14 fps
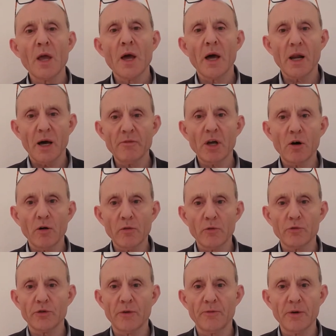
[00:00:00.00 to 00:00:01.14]
And having all those
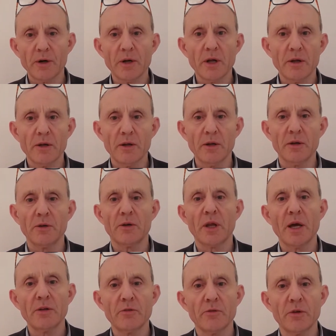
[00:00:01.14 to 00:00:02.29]
different
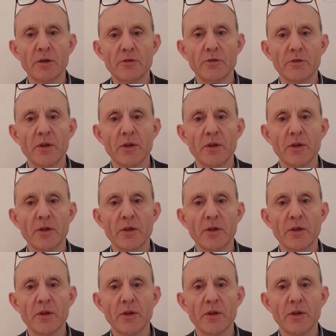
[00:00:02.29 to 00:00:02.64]
kinds of tissues,